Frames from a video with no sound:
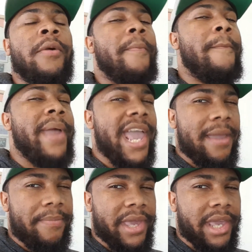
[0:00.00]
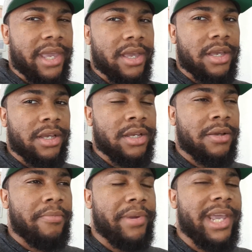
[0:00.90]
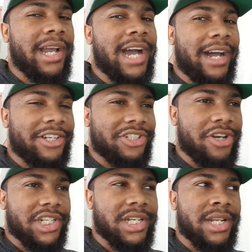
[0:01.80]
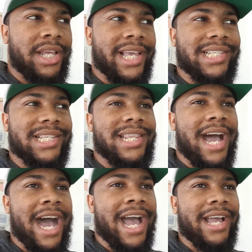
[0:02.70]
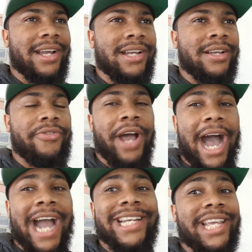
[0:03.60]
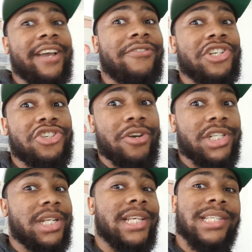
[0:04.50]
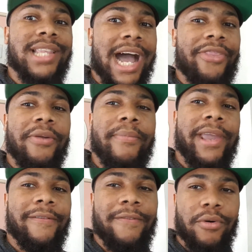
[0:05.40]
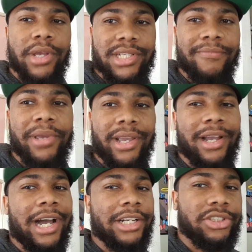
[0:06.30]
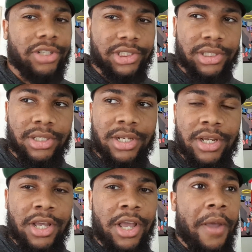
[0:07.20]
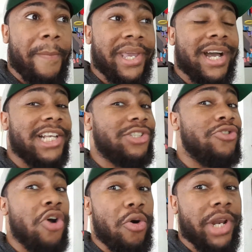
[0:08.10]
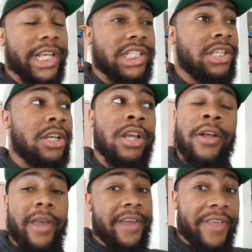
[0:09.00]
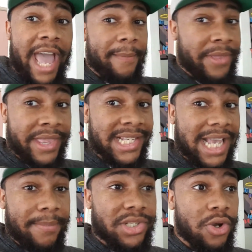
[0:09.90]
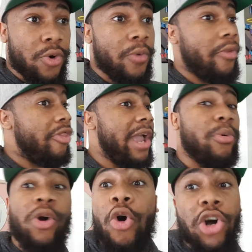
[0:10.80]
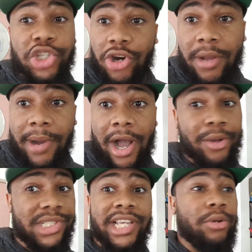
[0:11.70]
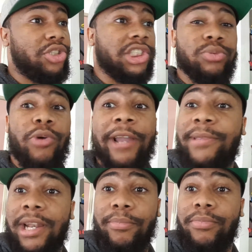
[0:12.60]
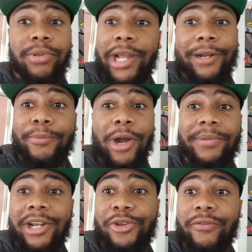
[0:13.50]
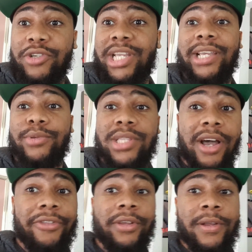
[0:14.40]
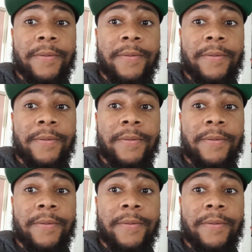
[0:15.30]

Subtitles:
maybe being a god of destruction is not, the idea of destruction is not the main focus of being a god of destruction. Because notice, in this episode, they were all talking about how Zeno just wiped out a universe like it was nothing.